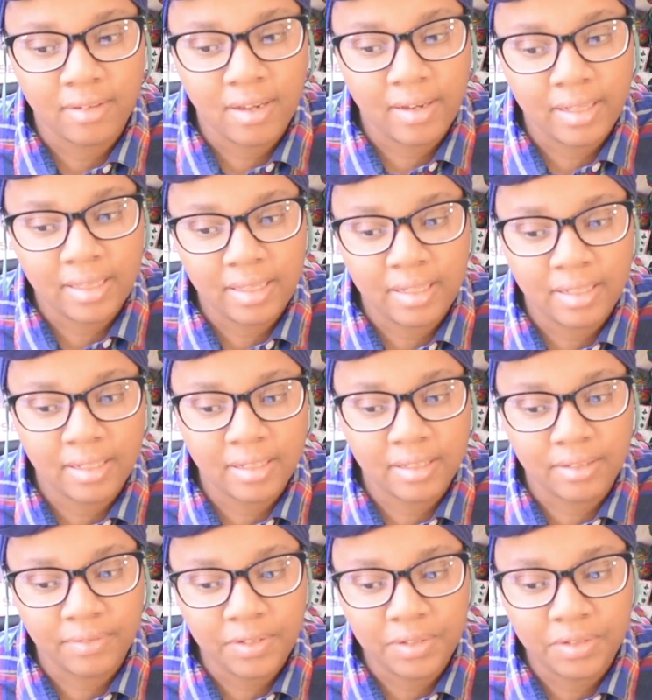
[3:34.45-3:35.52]
Now I think in
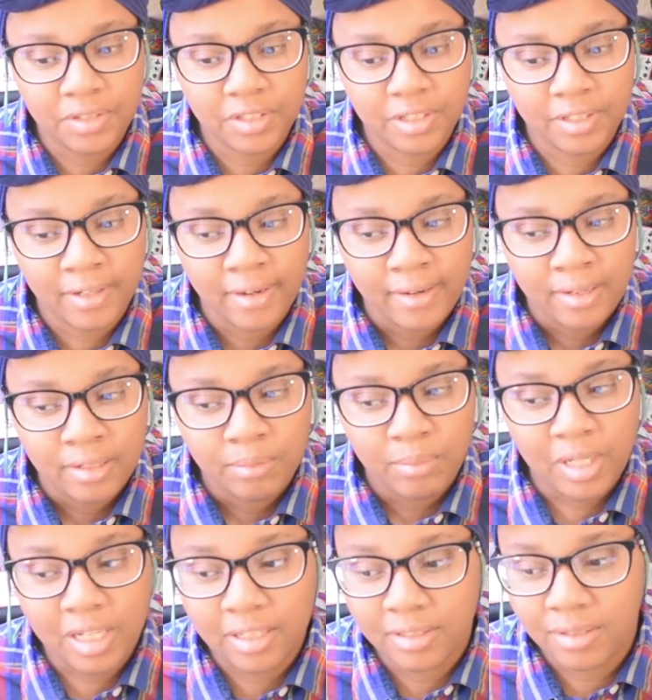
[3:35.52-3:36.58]
the future,
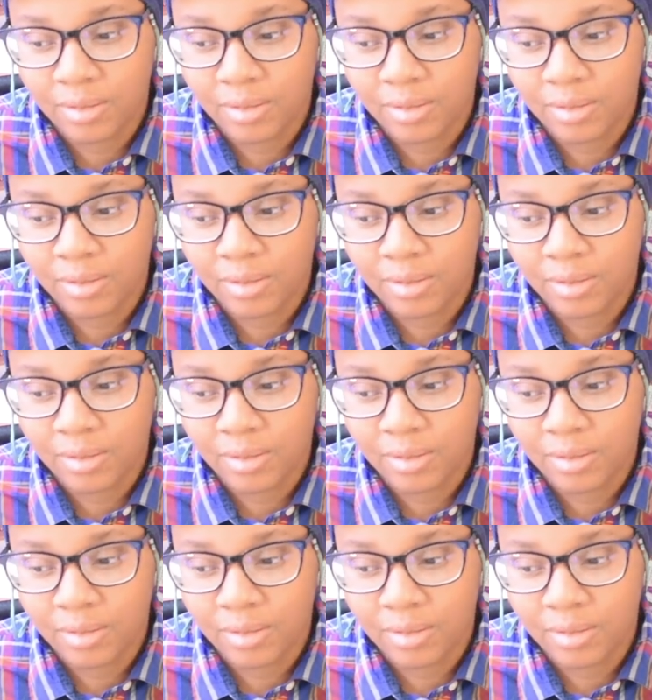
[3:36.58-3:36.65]
because